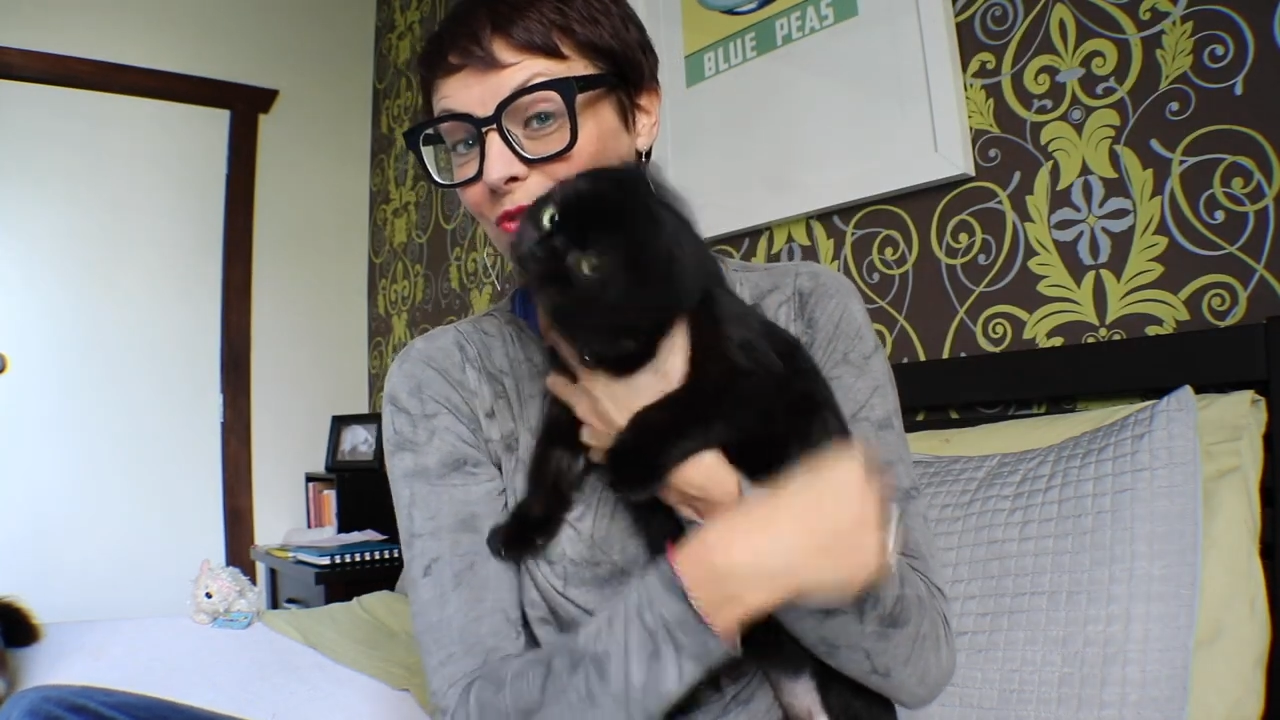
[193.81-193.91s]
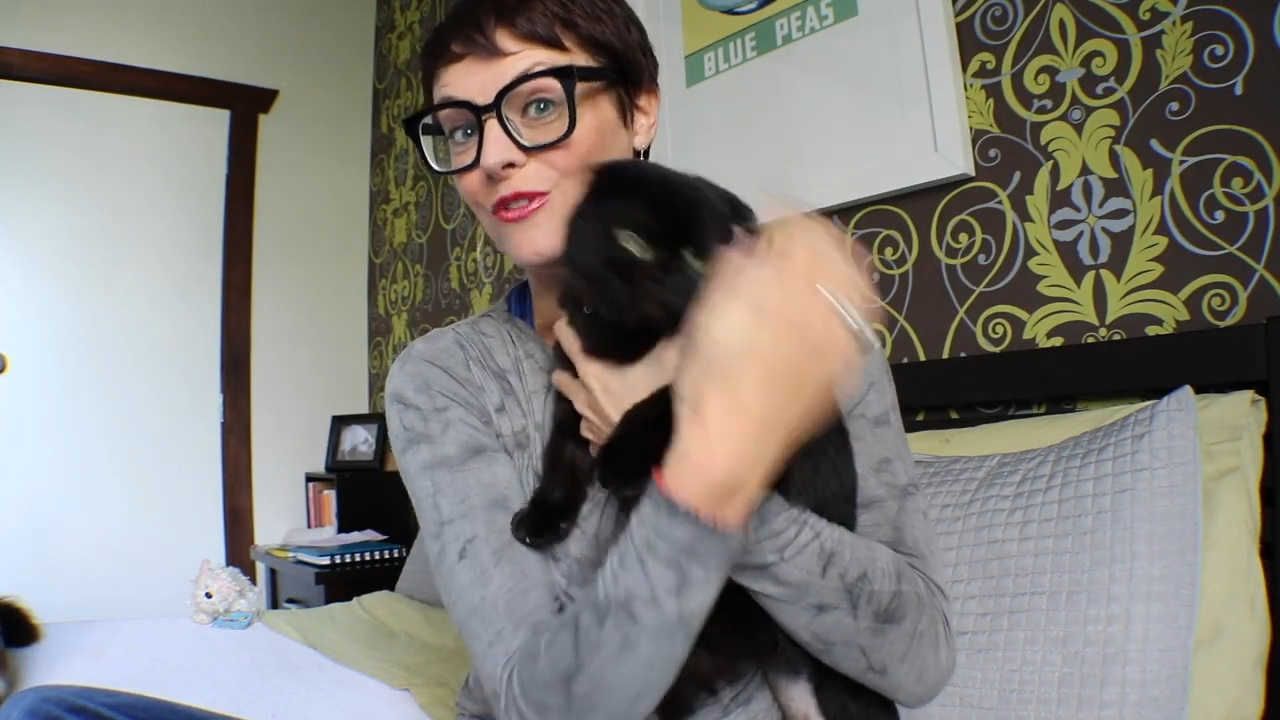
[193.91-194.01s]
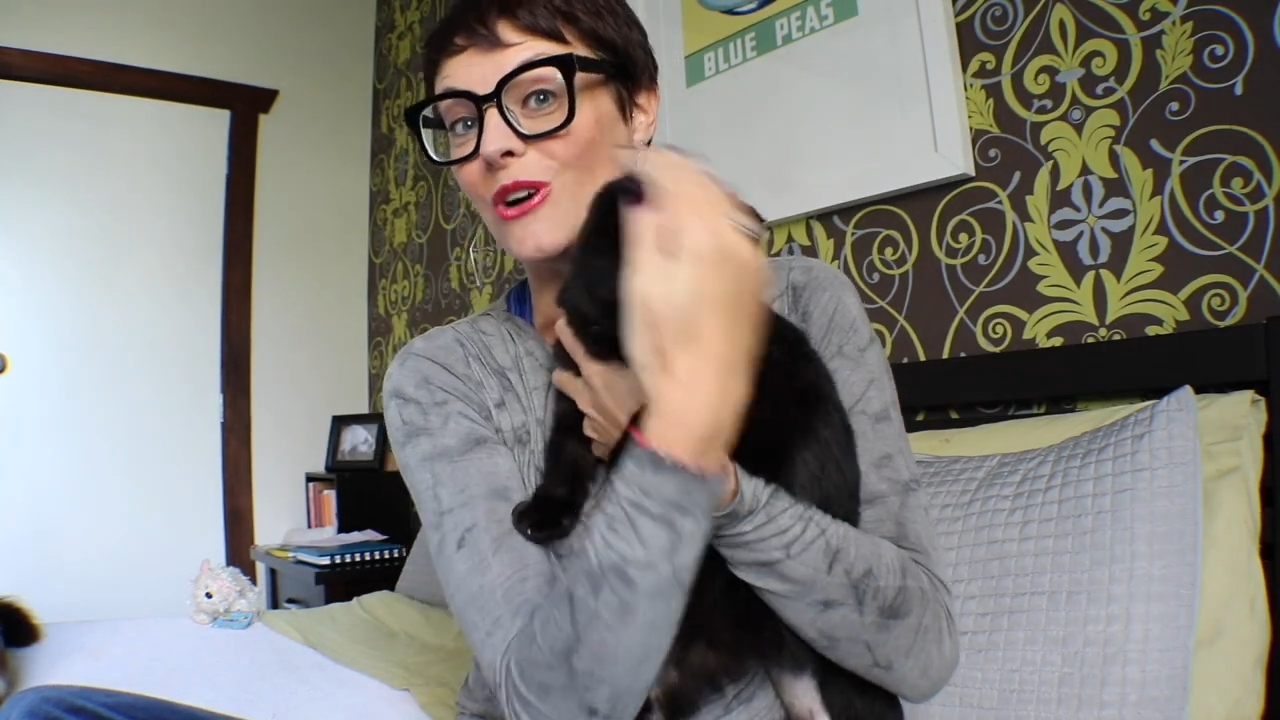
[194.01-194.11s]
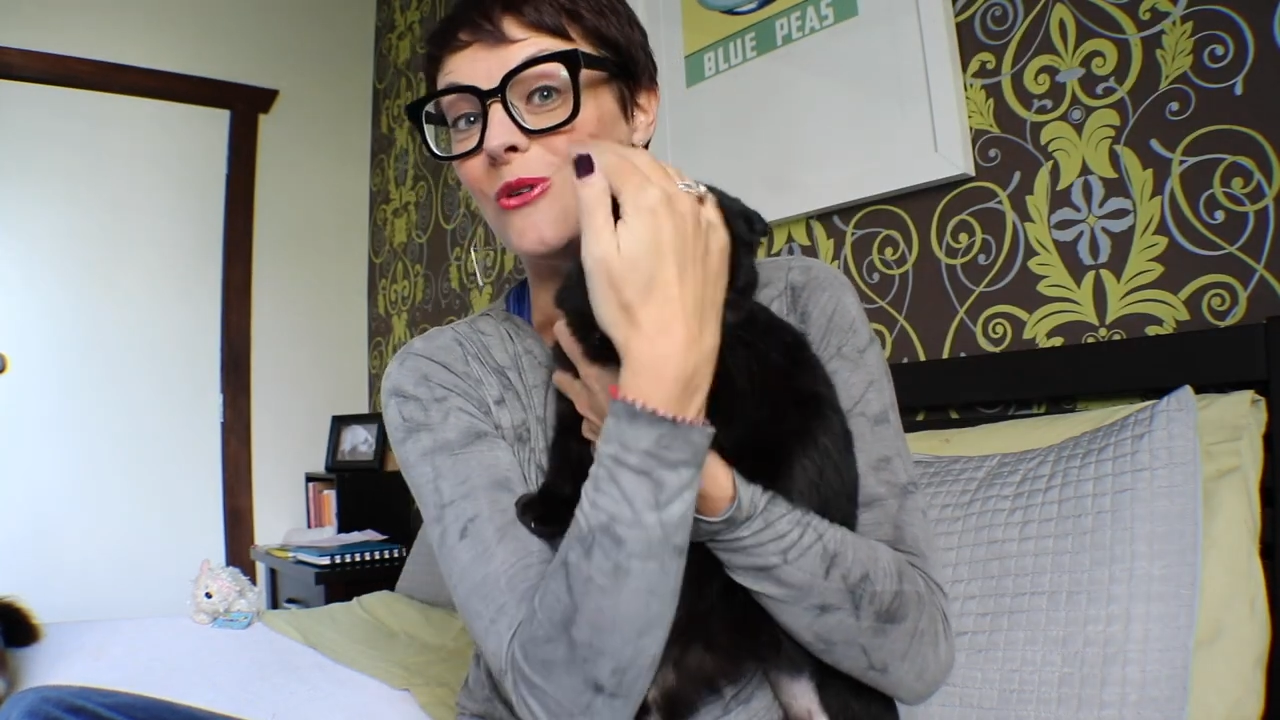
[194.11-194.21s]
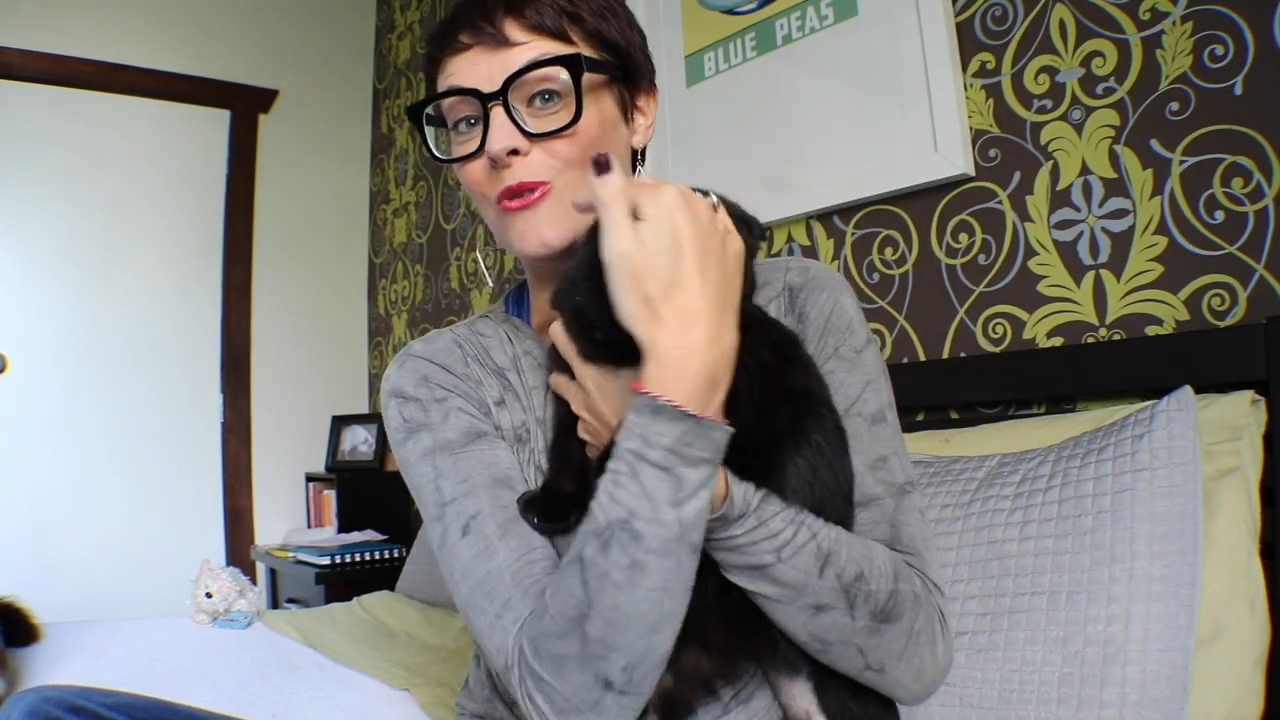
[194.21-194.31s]

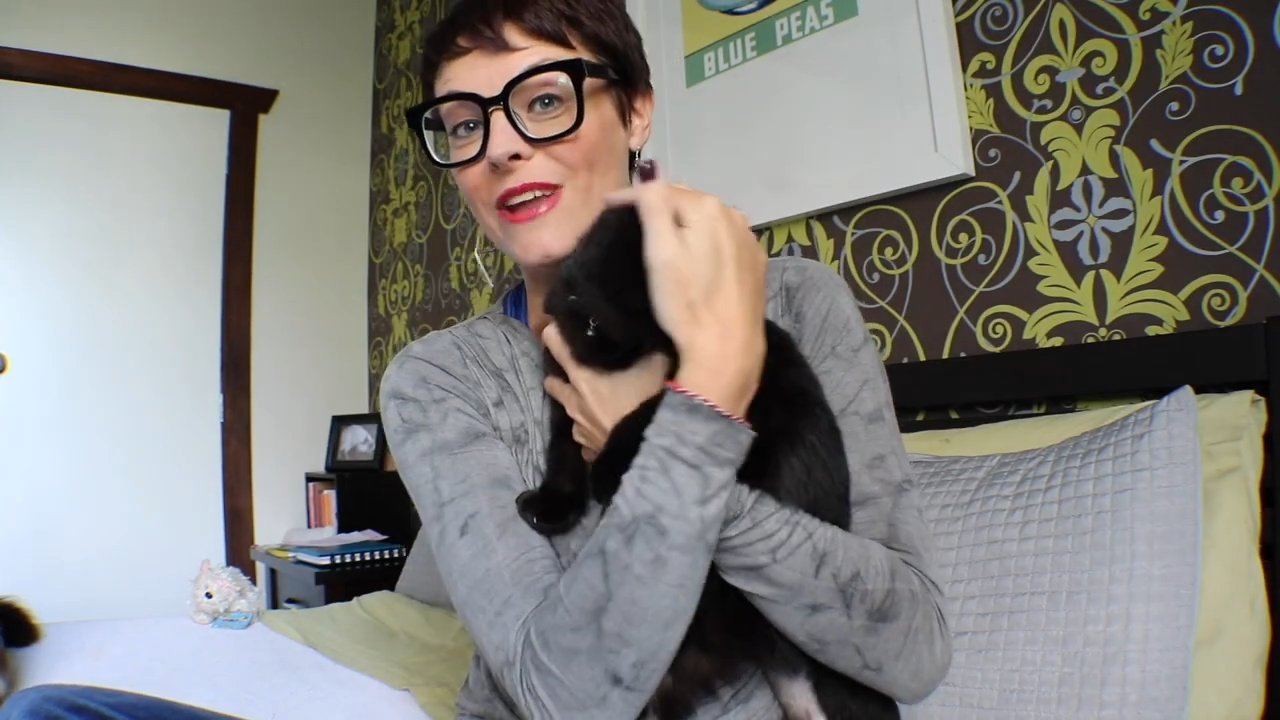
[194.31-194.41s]
fold